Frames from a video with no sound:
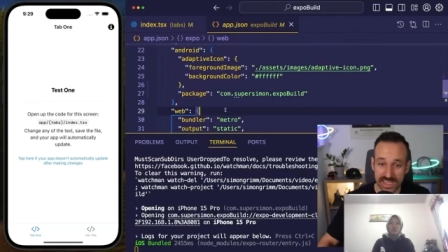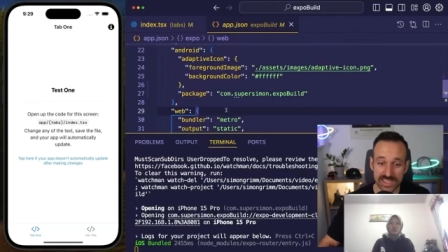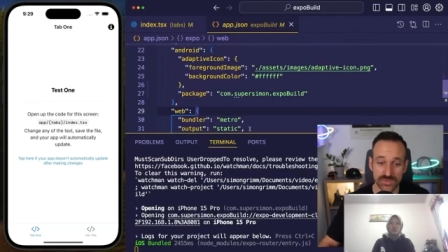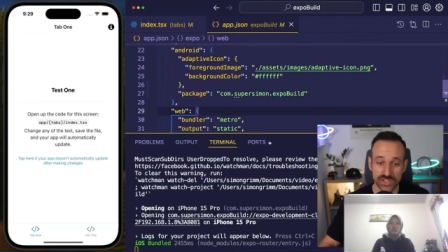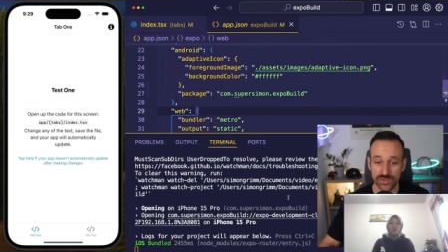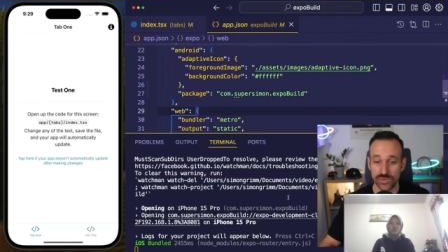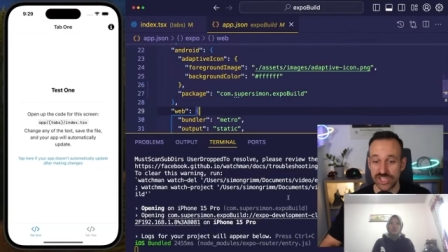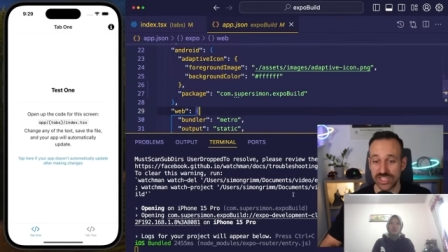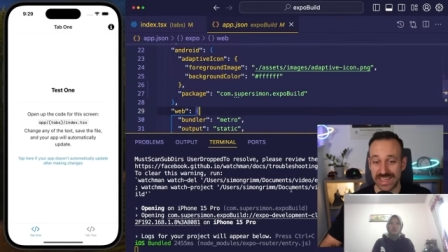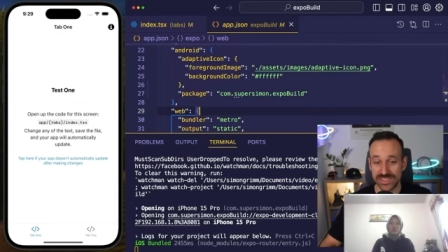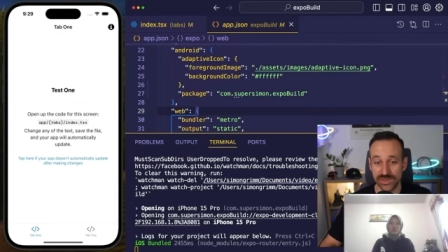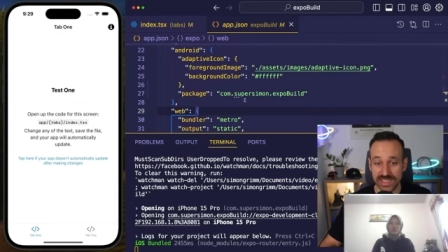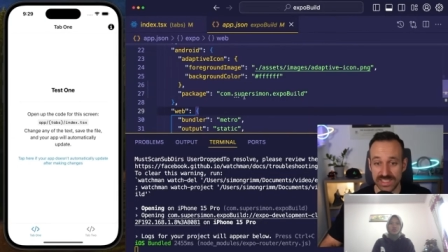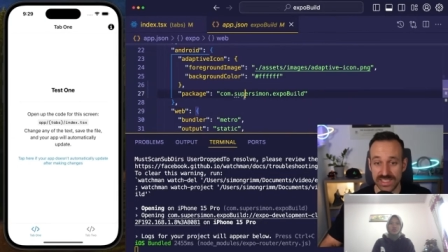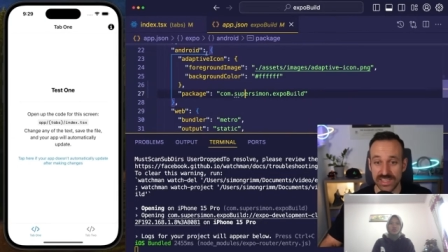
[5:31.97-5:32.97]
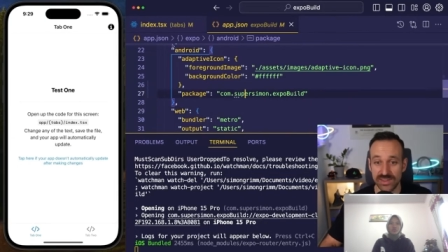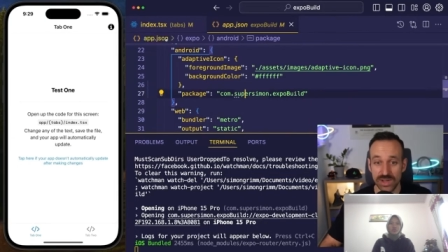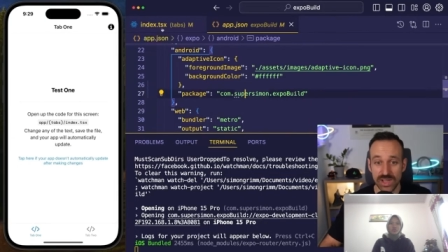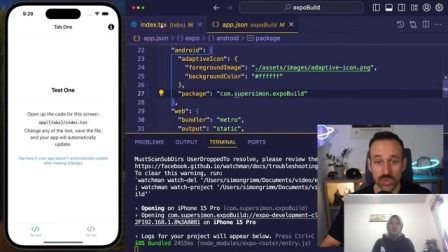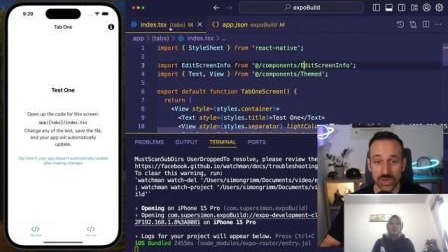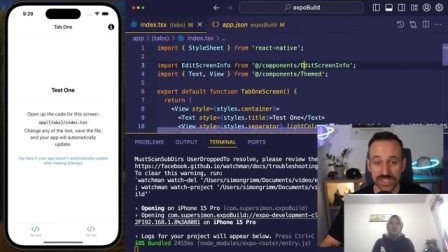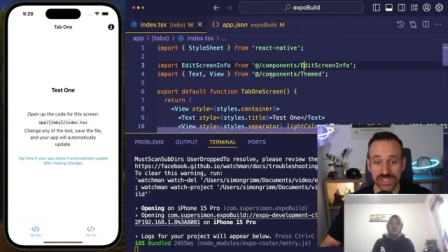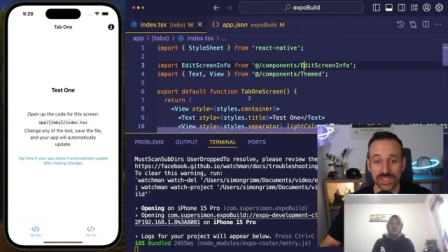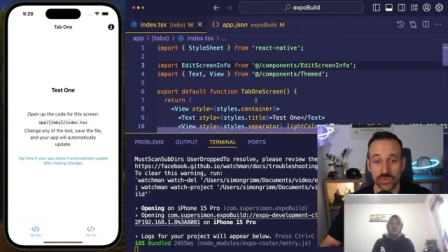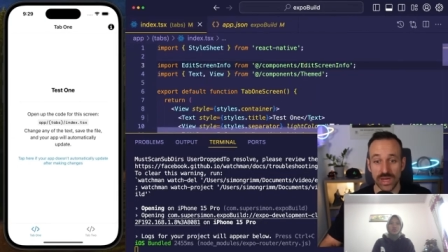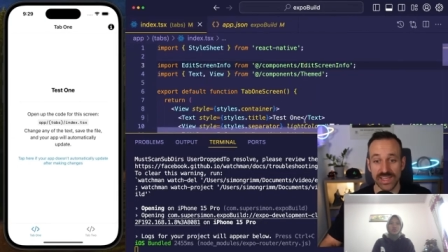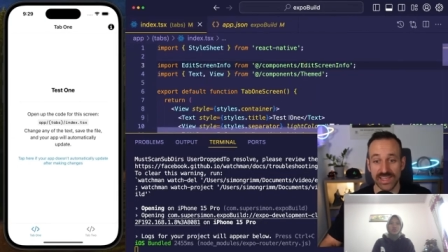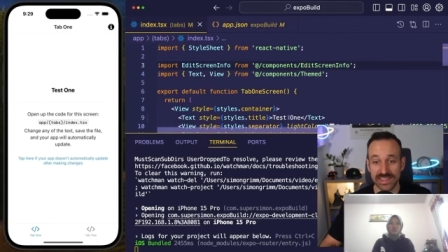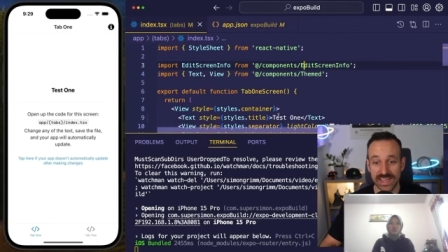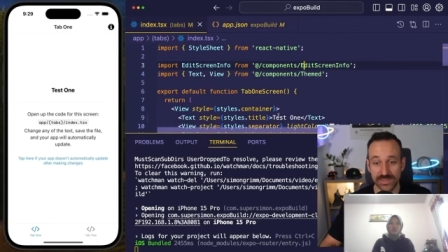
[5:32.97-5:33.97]
native generation. As you can see here, we're still
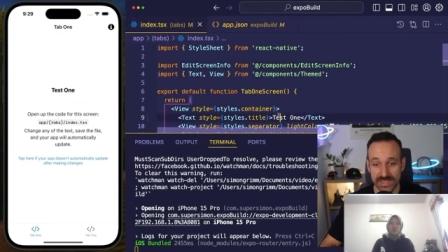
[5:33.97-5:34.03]
running live.